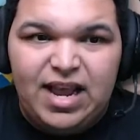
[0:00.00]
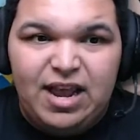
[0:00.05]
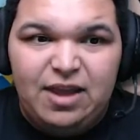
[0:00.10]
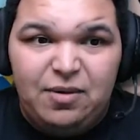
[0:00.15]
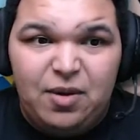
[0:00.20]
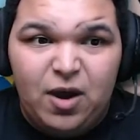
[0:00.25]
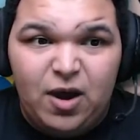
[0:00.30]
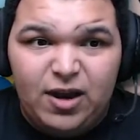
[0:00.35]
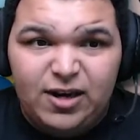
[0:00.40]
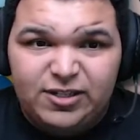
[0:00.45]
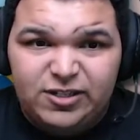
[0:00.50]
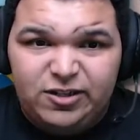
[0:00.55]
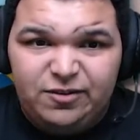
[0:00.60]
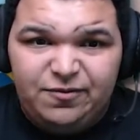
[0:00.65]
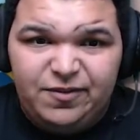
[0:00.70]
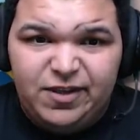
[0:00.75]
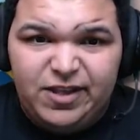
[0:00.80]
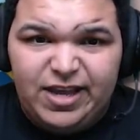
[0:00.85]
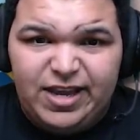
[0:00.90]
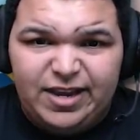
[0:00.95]
I honestly
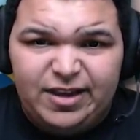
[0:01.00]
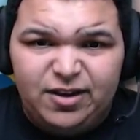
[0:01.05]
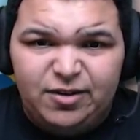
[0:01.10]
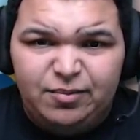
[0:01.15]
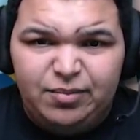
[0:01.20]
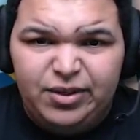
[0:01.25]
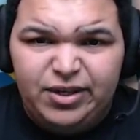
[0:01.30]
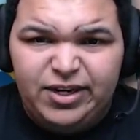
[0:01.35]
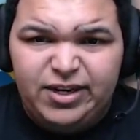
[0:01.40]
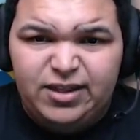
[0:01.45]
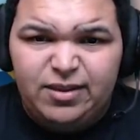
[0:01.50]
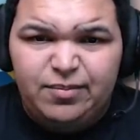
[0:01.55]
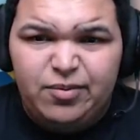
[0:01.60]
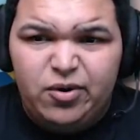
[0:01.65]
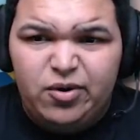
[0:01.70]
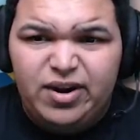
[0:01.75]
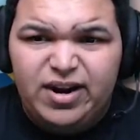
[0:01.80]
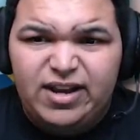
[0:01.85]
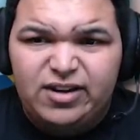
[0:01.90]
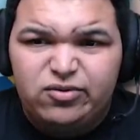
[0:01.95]
feel like completing the
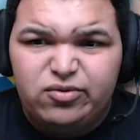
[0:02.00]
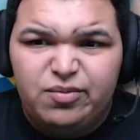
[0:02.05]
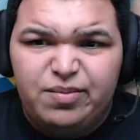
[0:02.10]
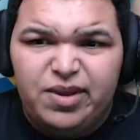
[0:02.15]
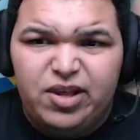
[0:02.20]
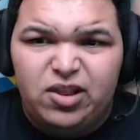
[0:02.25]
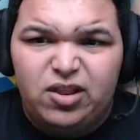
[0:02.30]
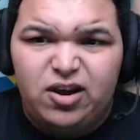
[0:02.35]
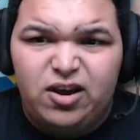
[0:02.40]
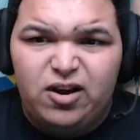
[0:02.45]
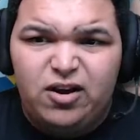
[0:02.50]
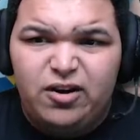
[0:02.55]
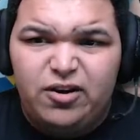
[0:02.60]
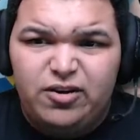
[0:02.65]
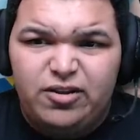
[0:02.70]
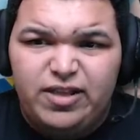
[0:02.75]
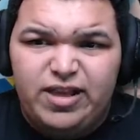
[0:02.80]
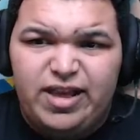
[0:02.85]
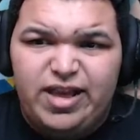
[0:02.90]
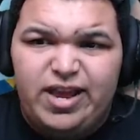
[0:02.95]
Pokedex will be a lot
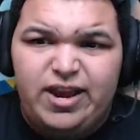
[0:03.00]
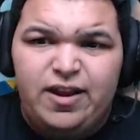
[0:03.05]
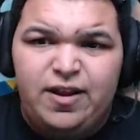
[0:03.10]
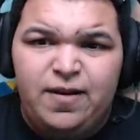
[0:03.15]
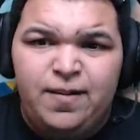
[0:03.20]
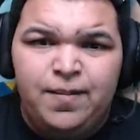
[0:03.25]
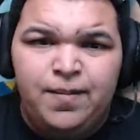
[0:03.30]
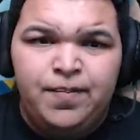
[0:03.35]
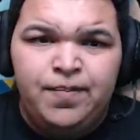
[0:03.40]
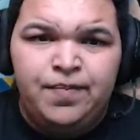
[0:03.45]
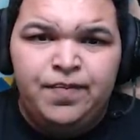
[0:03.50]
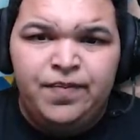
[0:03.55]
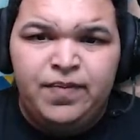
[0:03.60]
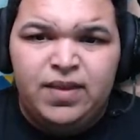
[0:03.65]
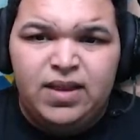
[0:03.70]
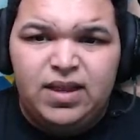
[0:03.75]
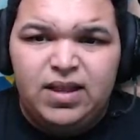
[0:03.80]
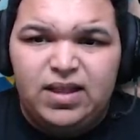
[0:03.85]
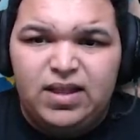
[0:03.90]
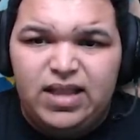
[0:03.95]
harder than,
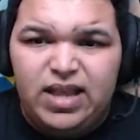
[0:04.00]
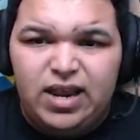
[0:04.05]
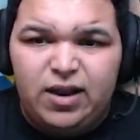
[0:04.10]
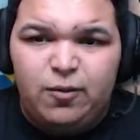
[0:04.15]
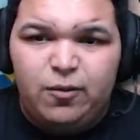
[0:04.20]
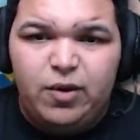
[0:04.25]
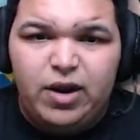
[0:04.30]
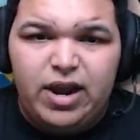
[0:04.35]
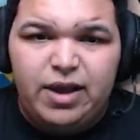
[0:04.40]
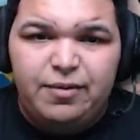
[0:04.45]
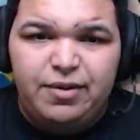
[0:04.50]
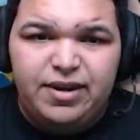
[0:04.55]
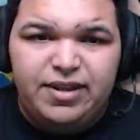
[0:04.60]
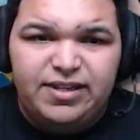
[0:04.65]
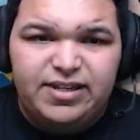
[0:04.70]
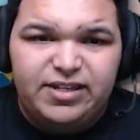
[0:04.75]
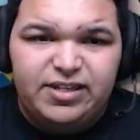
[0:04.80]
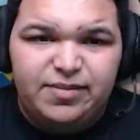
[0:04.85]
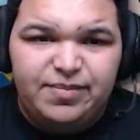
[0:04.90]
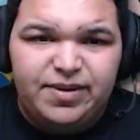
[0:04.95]
like, what I would
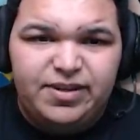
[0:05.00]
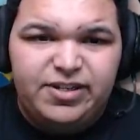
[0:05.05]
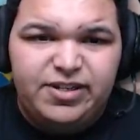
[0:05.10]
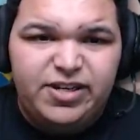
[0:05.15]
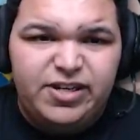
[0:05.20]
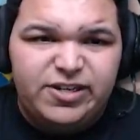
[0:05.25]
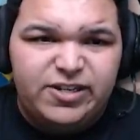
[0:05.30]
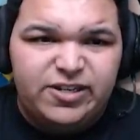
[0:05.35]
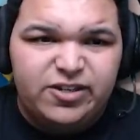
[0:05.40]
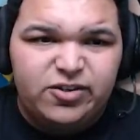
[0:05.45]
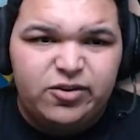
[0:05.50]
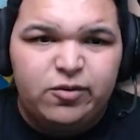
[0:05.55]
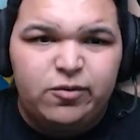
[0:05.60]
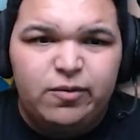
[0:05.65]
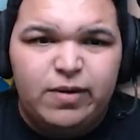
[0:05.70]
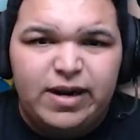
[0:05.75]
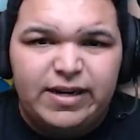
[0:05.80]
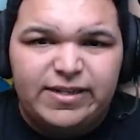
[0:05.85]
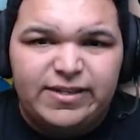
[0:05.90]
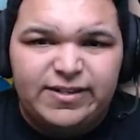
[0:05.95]
anticipate. Jesus
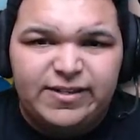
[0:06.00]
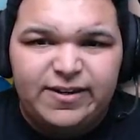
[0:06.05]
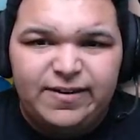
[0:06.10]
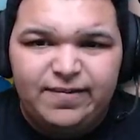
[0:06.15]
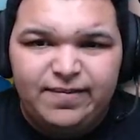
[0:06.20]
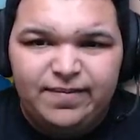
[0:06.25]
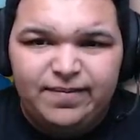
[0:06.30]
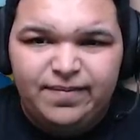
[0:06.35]
Christ.